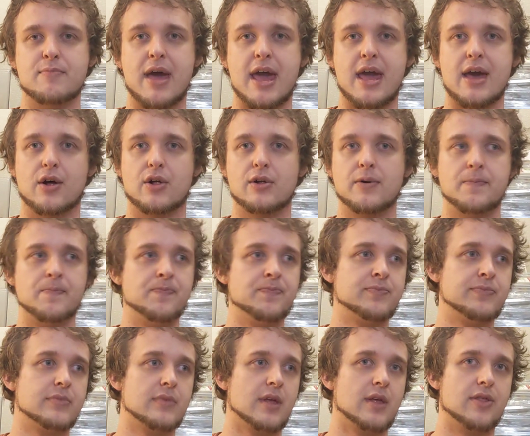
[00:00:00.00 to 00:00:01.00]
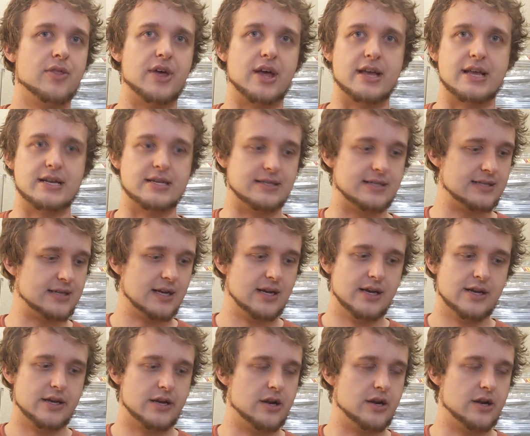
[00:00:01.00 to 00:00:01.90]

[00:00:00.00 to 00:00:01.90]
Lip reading: male that is,